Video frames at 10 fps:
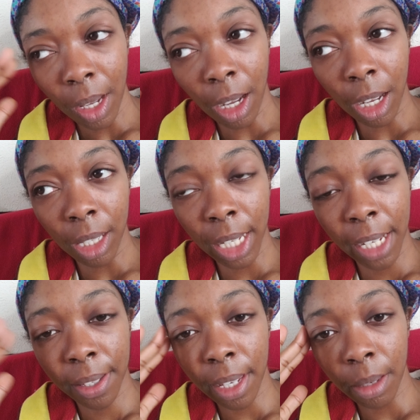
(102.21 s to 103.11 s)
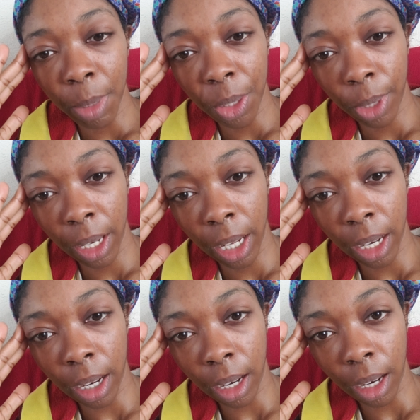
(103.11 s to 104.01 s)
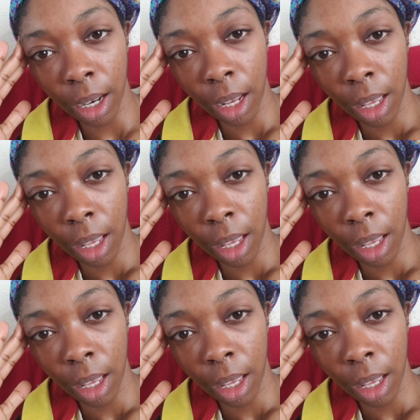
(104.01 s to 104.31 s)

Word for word: uh, laced in between here.